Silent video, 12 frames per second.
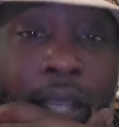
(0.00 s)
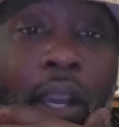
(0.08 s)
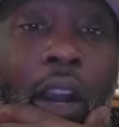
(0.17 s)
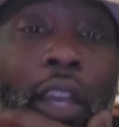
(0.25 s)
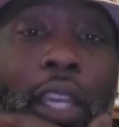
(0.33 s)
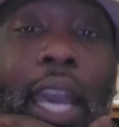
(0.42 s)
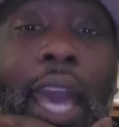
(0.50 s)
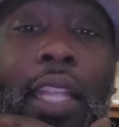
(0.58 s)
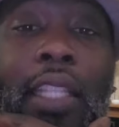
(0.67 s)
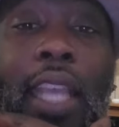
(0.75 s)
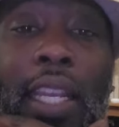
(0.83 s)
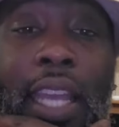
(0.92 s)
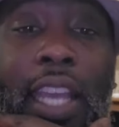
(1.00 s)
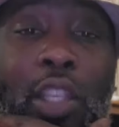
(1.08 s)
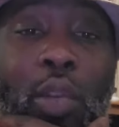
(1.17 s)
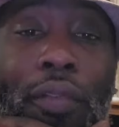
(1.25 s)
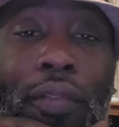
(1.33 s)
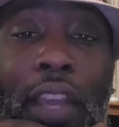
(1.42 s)
Oh, he got to take that
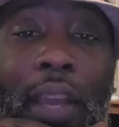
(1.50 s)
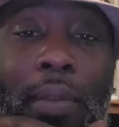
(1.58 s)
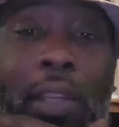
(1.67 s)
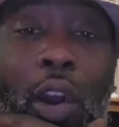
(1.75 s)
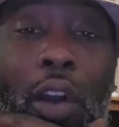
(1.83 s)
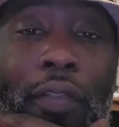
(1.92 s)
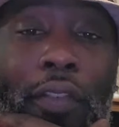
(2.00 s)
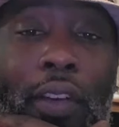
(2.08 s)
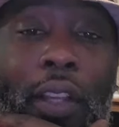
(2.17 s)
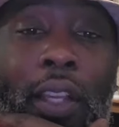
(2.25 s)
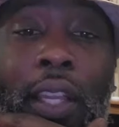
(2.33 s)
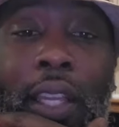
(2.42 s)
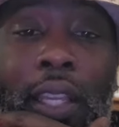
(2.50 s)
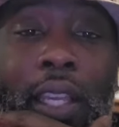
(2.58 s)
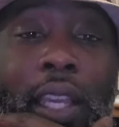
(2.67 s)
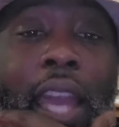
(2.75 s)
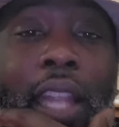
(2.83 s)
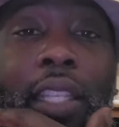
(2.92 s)
you family off of.
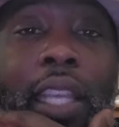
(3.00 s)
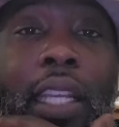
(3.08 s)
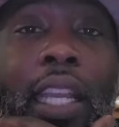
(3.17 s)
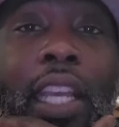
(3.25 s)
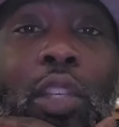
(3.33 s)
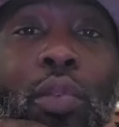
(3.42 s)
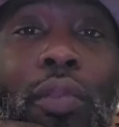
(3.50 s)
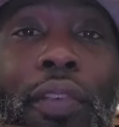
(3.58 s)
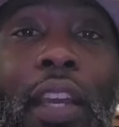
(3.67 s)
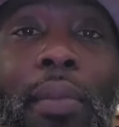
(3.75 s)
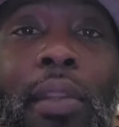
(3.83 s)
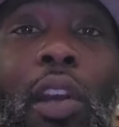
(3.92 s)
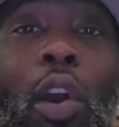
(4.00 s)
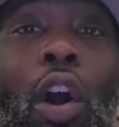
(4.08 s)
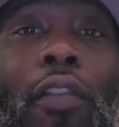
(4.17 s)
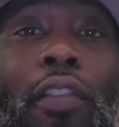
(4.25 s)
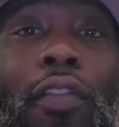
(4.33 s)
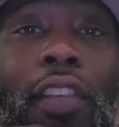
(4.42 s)
He got to take that you family
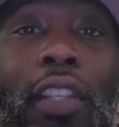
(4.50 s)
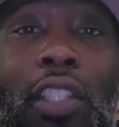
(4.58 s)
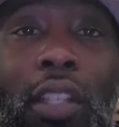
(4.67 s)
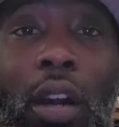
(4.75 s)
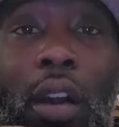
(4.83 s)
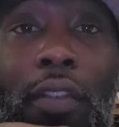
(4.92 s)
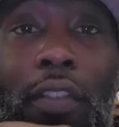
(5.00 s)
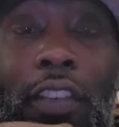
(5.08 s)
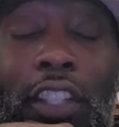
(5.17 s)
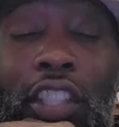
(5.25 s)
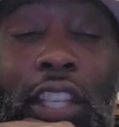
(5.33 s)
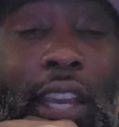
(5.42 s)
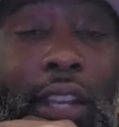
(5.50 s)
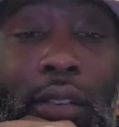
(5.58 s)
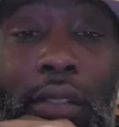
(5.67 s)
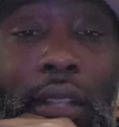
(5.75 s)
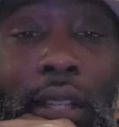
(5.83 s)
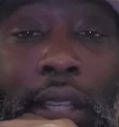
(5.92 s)
off of his channel,